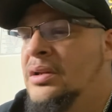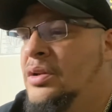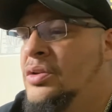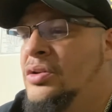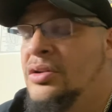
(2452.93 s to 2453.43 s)

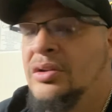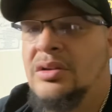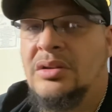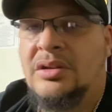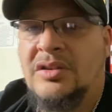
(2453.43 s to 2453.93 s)
You
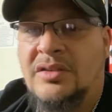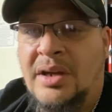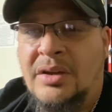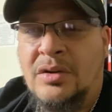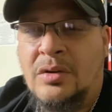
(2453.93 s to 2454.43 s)
can
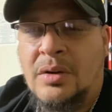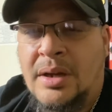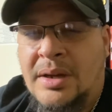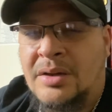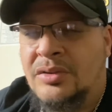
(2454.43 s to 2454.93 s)
design your own
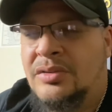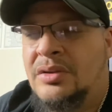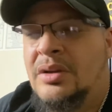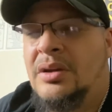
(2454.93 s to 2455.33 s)
house,